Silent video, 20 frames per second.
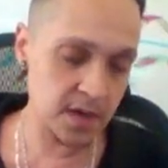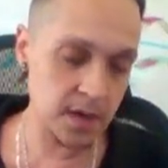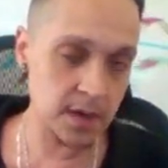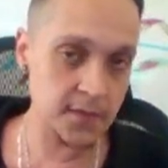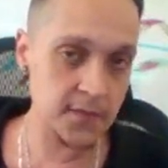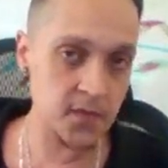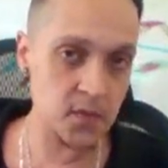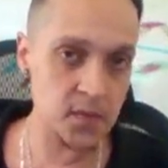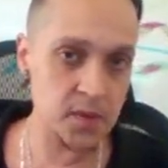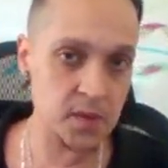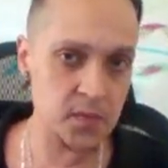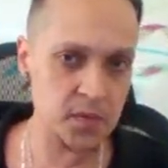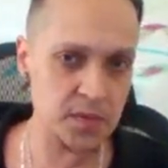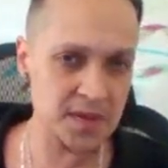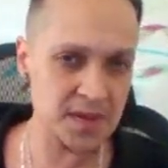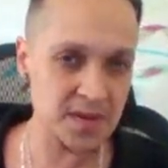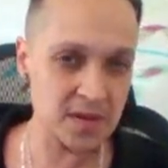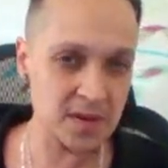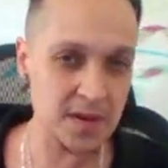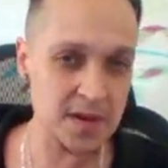card for people
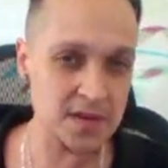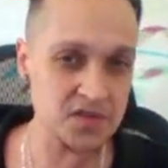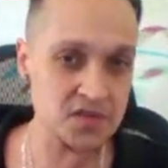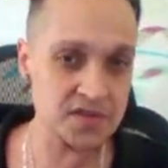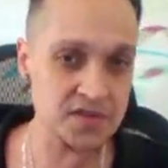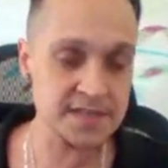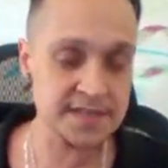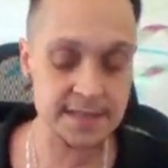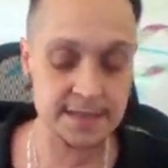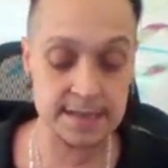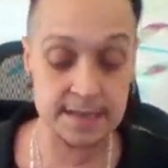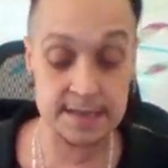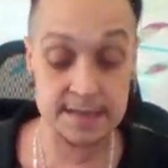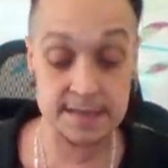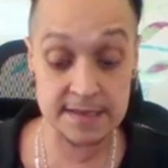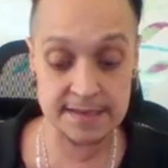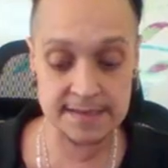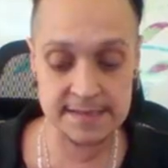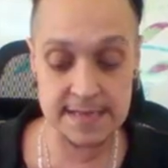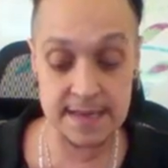that are interested in
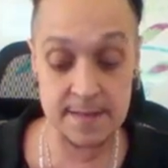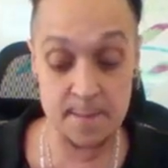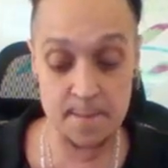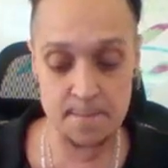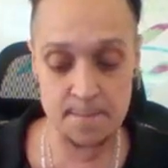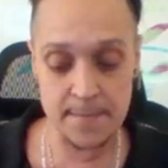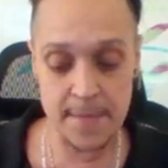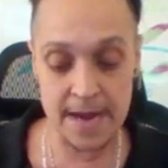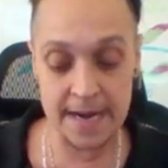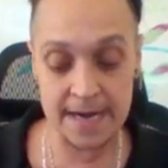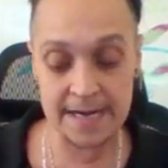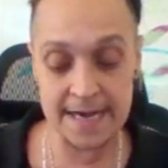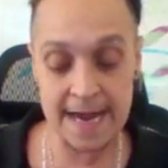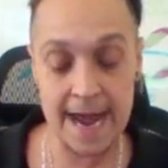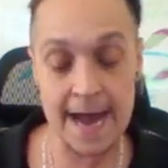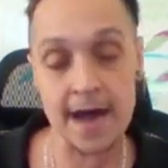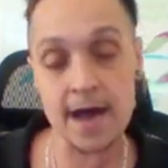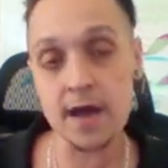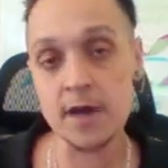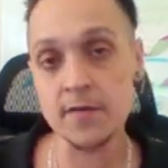things that might
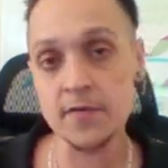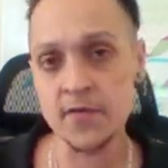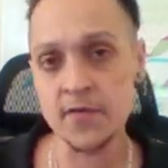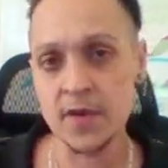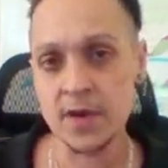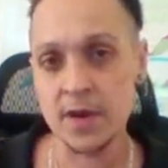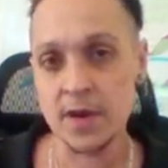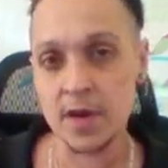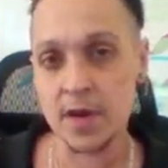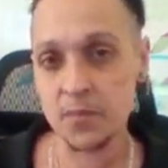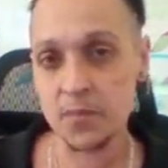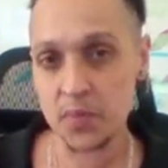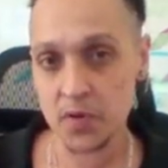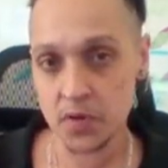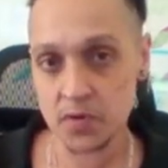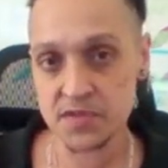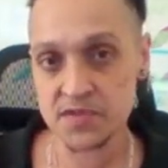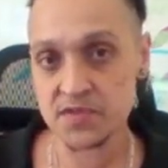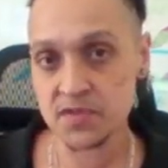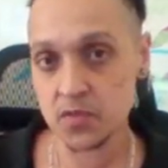have a
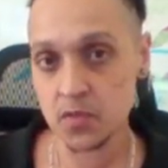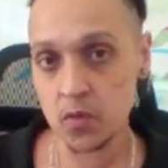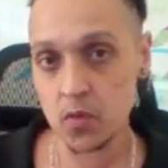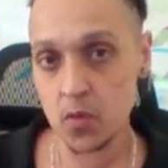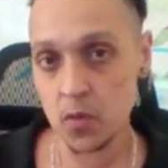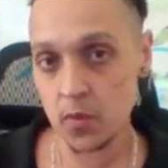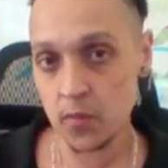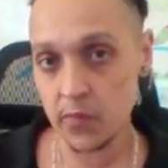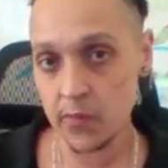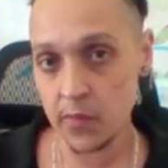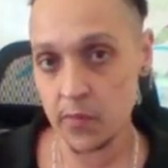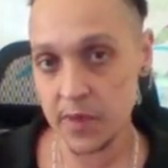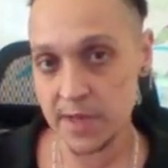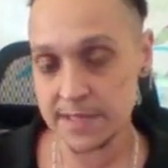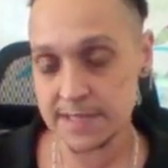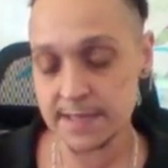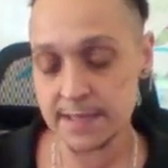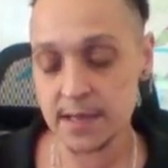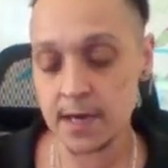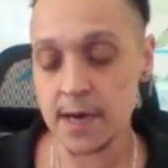personal or
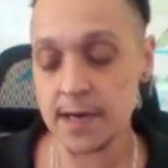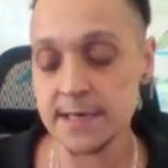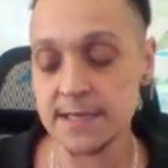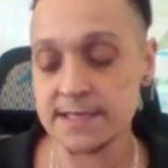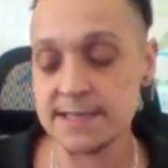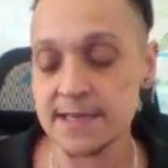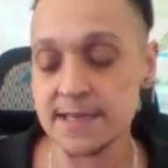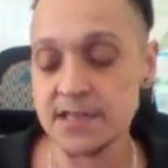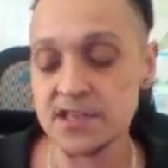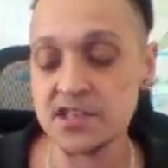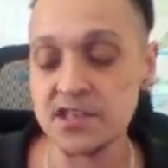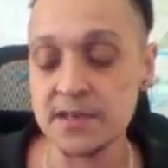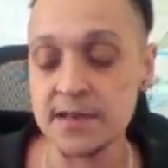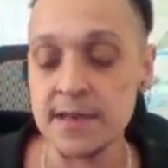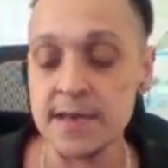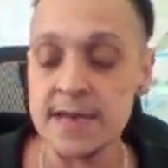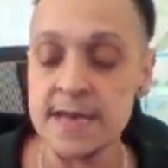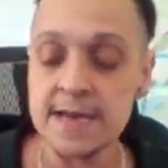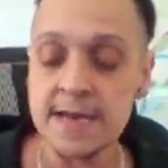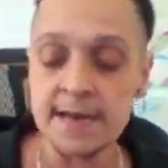romantic connotation.
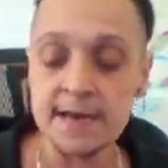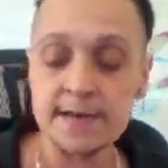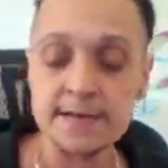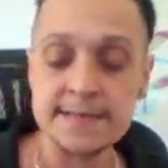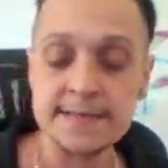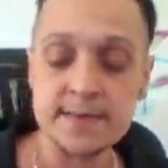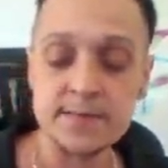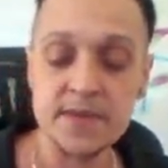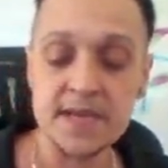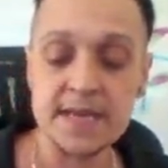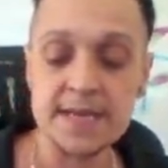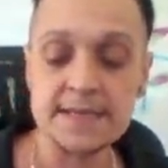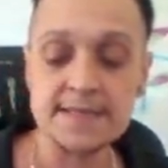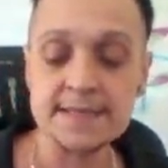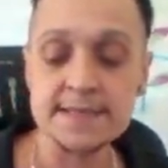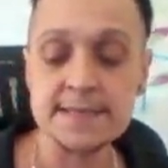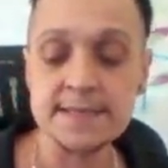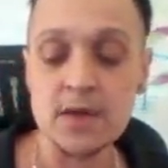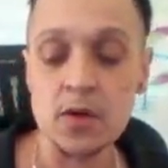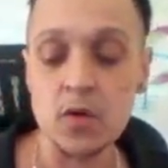And in some
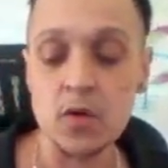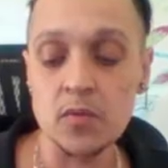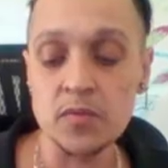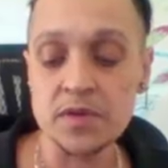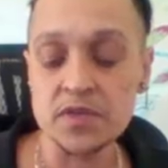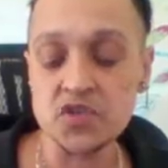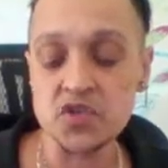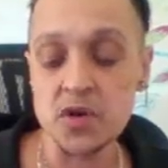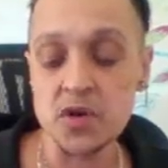cases, I will be